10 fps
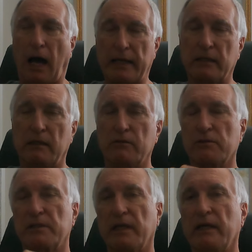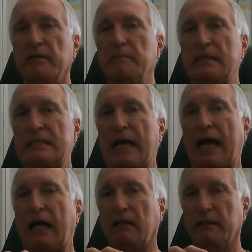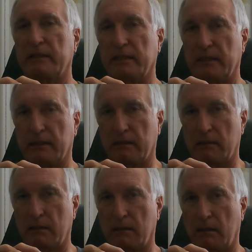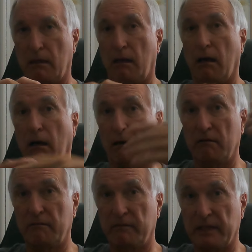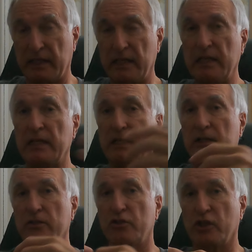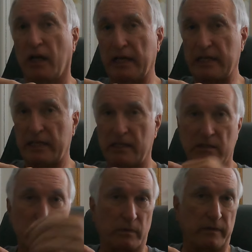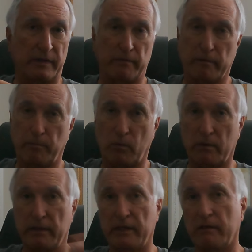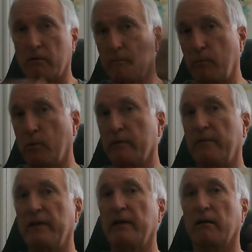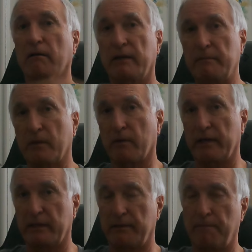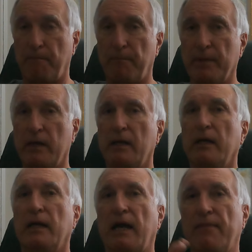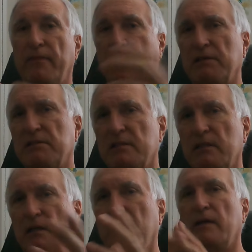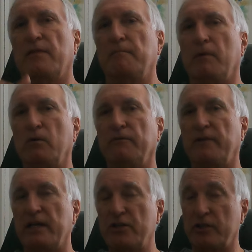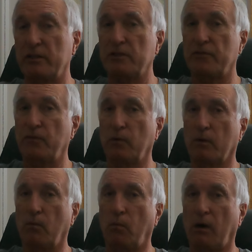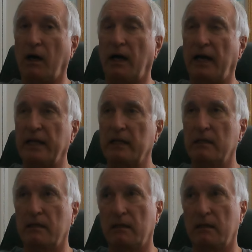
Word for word: I can understand the mentality of any Chinese, whether they were born here or born there and immigrated. And thus, the motivations for why